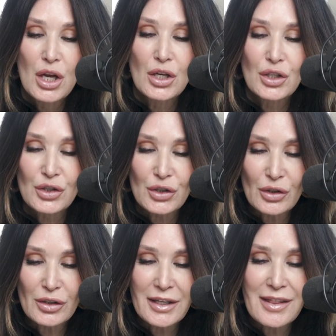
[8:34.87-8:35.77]

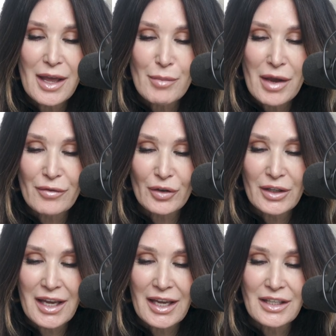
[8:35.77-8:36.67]
Surely they may
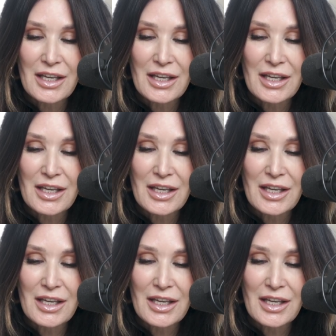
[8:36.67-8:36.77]
forget,